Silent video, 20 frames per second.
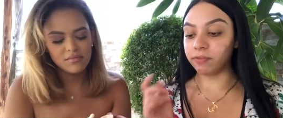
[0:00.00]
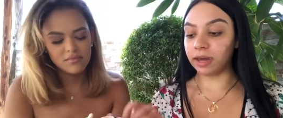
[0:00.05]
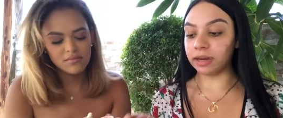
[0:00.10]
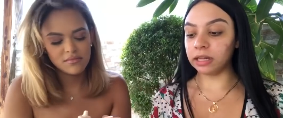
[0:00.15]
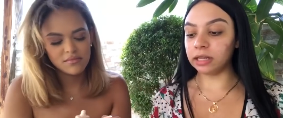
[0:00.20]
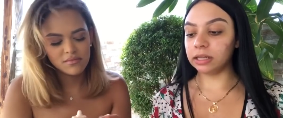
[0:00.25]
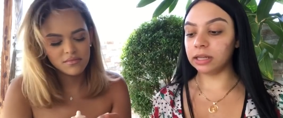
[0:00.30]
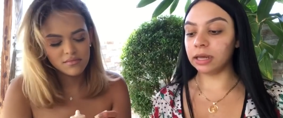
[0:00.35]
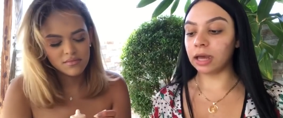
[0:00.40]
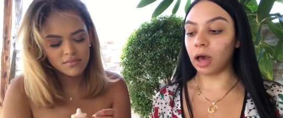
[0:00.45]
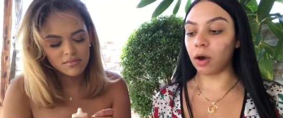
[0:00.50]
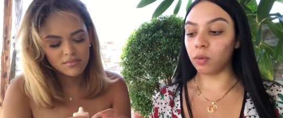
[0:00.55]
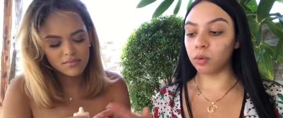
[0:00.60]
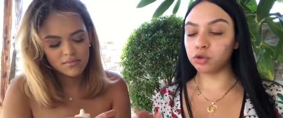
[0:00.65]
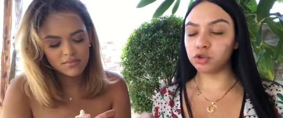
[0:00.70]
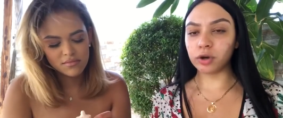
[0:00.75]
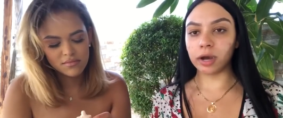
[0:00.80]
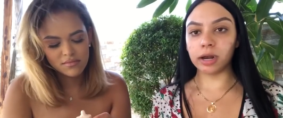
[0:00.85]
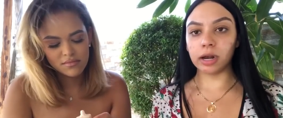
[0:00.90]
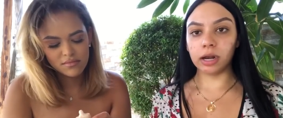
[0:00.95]
Speaker 1: If anything, I
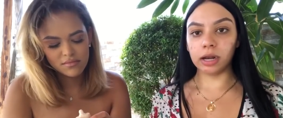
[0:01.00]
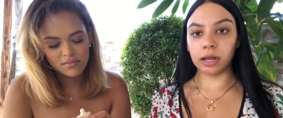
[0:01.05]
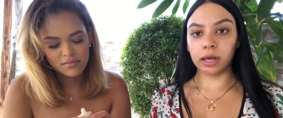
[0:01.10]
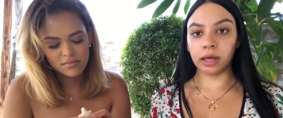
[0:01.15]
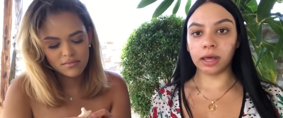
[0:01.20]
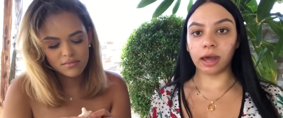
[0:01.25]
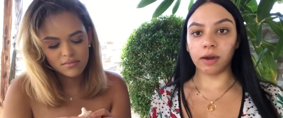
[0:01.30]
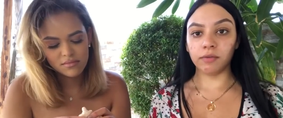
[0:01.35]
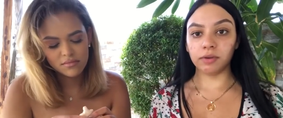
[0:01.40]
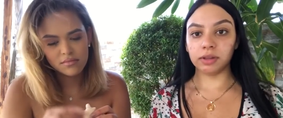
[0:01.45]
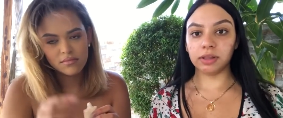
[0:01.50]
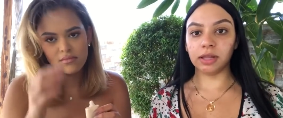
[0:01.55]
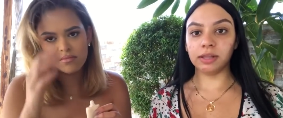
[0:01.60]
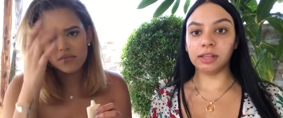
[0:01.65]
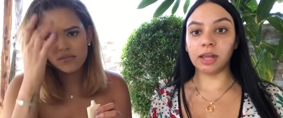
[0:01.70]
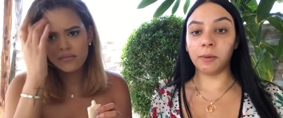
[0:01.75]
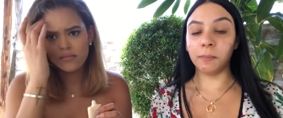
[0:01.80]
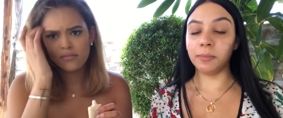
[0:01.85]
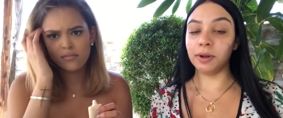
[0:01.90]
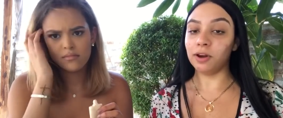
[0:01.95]
will try to link
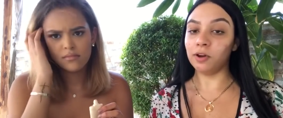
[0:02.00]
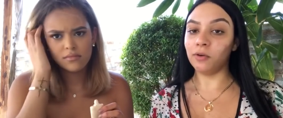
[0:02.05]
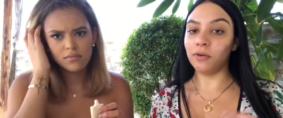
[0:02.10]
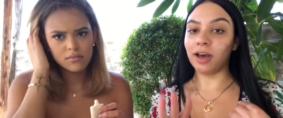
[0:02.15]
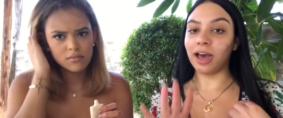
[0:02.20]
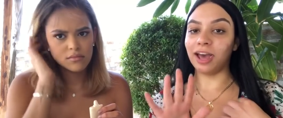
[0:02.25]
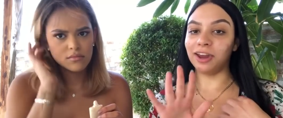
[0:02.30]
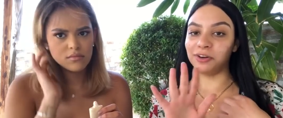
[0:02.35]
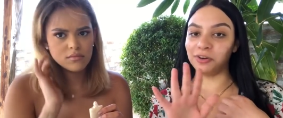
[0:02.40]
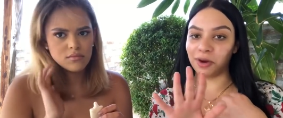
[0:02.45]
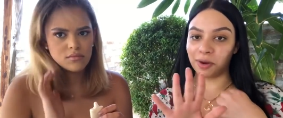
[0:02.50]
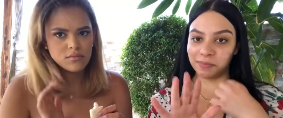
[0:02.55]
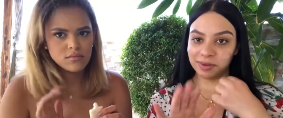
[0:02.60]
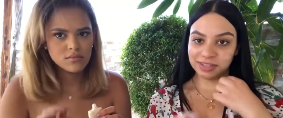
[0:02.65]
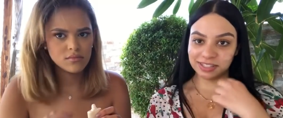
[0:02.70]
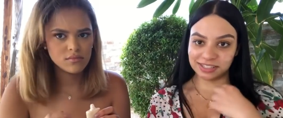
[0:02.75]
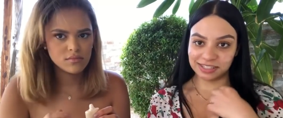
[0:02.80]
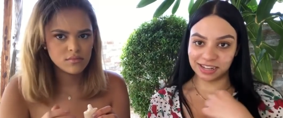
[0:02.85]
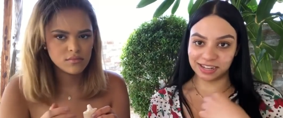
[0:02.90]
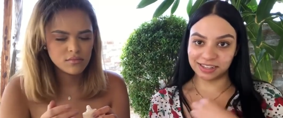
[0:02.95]
everything down below. I know I've
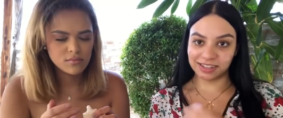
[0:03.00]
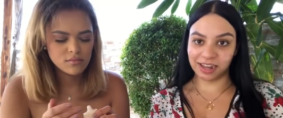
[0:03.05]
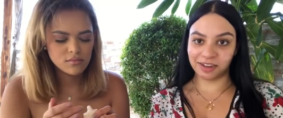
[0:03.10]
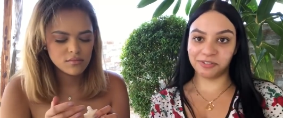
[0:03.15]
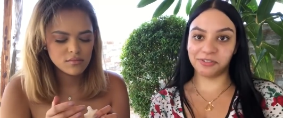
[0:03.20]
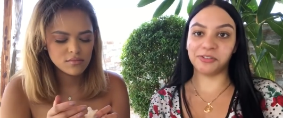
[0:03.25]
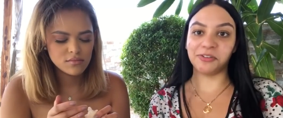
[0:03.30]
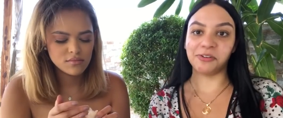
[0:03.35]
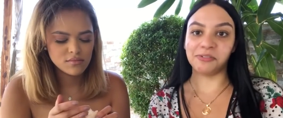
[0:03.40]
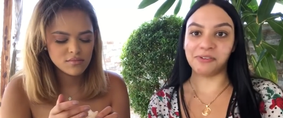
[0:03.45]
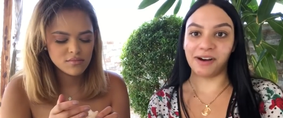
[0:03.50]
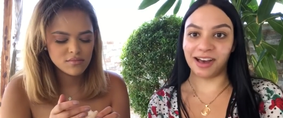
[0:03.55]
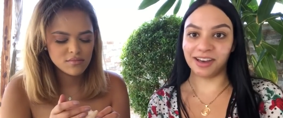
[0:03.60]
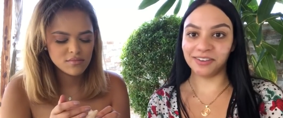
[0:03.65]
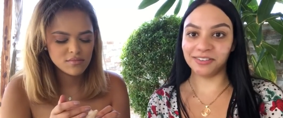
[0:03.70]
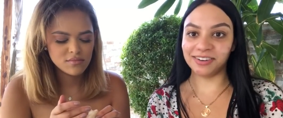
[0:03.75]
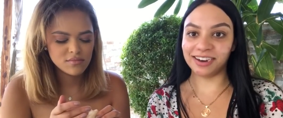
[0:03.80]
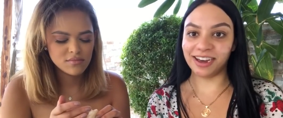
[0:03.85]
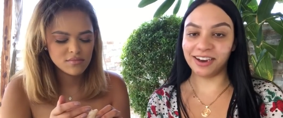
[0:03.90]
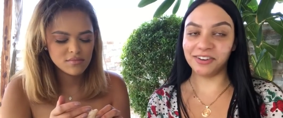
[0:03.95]
been saying that for a
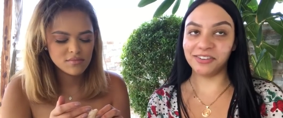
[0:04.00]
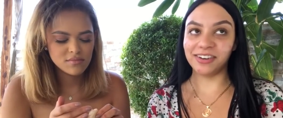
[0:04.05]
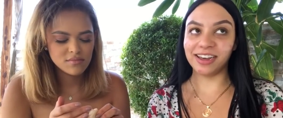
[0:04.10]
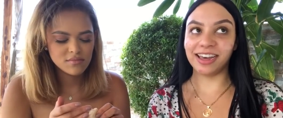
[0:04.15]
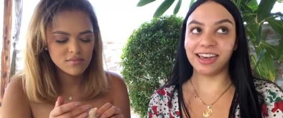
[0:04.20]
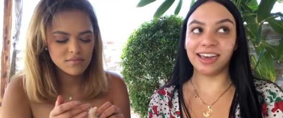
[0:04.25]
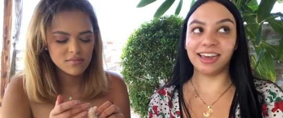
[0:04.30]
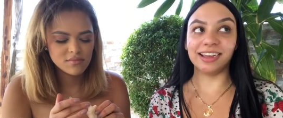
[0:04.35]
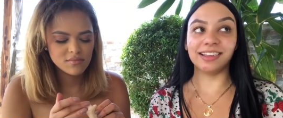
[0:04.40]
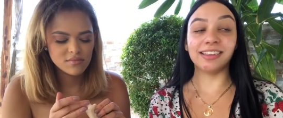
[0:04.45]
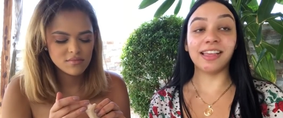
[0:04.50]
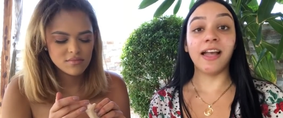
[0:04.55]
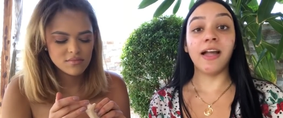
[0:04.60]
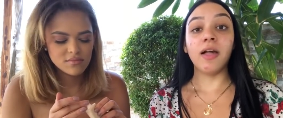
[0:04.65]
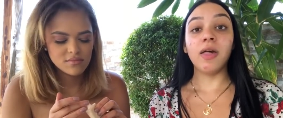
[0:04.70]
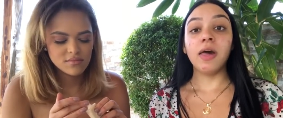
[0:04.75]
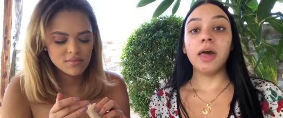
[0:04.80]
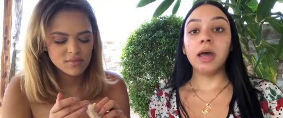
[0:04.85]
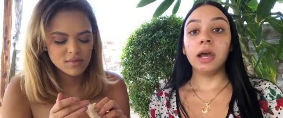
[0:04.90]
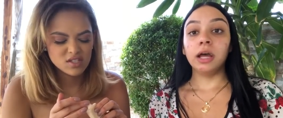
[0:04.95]
while now, and.
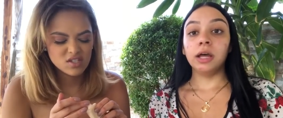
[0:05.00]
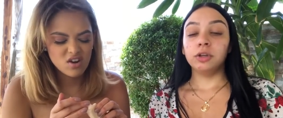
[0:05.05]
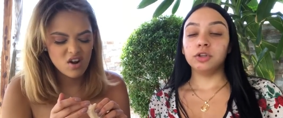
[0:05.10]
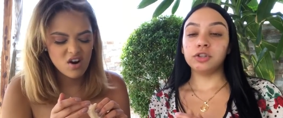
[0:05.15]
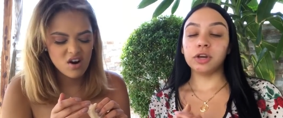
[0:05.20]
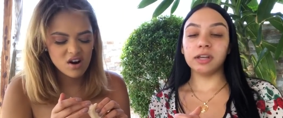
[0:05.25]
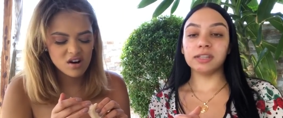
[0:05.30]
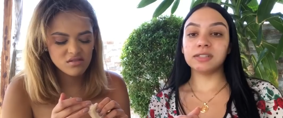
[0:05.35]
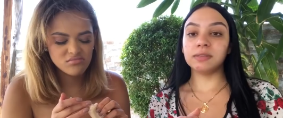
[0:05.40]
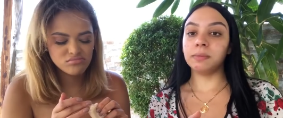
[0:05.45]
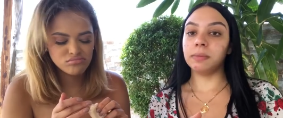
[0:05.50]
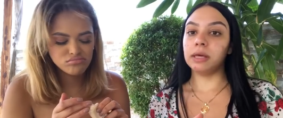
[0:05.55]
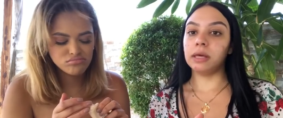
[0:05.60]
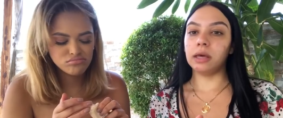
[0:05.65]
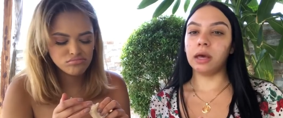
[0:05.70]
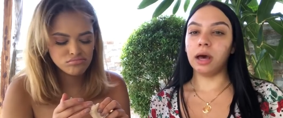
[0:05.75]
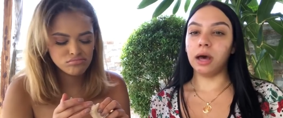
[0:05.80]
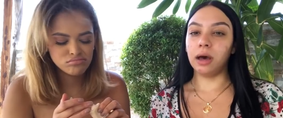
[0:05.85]
Trust me,